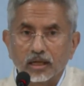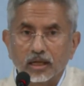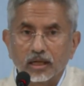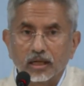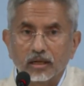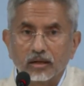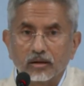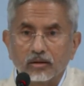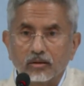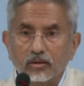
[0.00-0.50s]

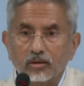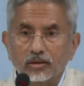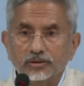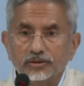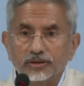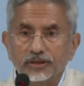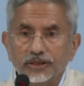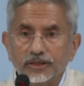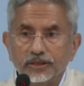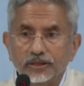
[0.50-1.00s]
Uh,
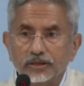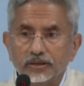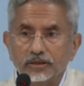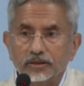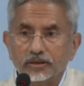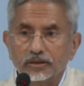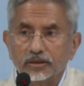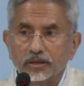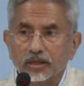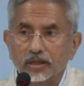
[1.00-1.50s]
on
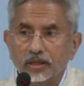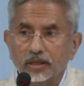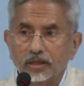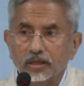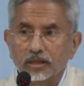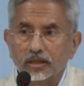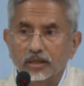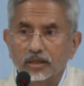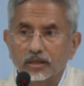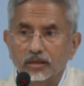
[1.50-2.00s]
the
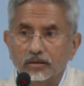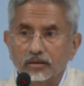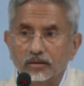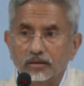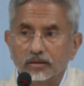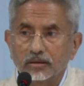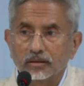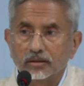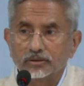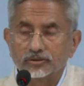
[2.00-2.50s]
uh,
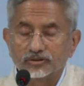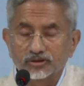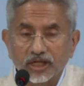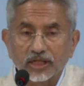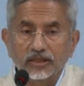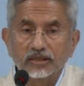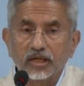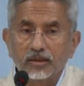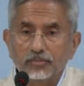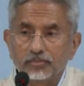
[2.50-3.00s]

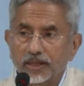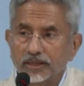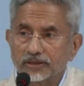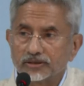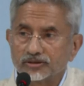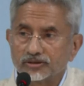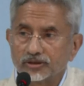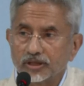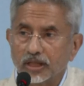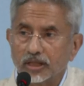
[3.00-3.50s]

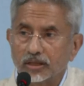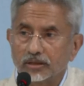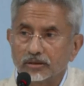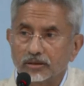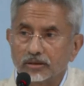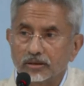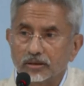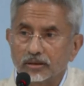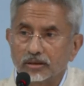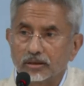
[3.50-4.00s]

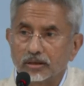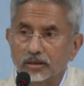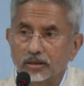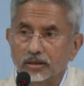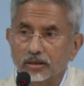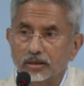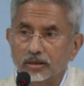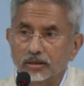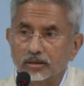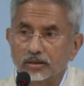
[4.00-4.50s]
China-Pakistan
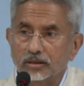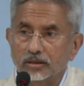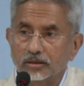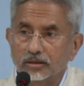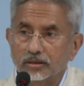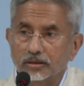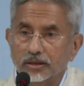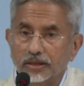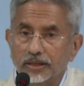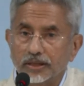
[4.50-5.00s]
uh,
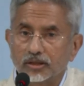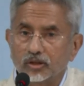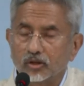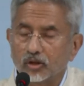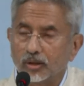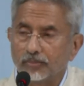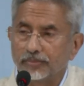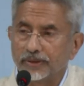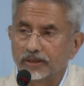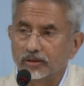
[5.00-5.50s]

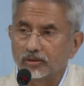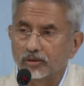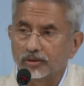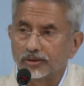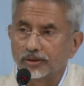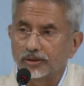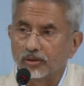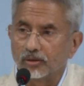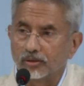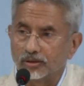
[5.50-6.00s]
economic
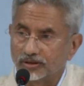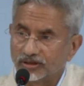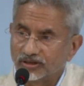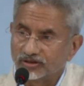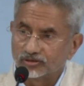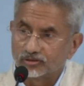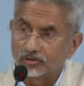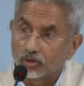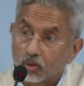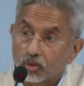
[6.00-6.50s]
corridor,
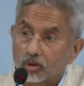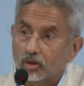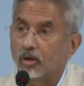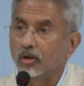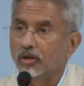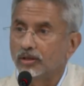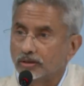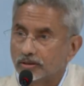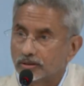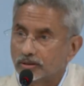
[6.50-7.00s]
this
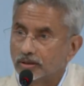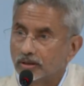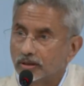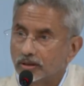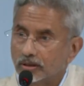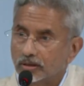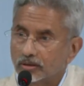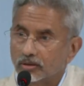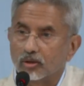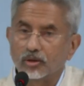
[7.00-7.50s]
so-called
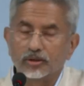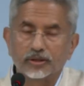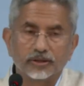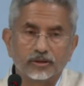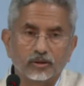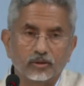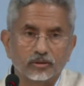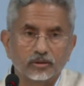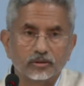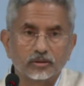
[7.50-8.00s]

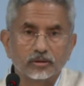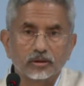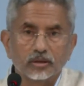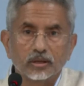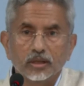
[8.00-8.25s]
corridor.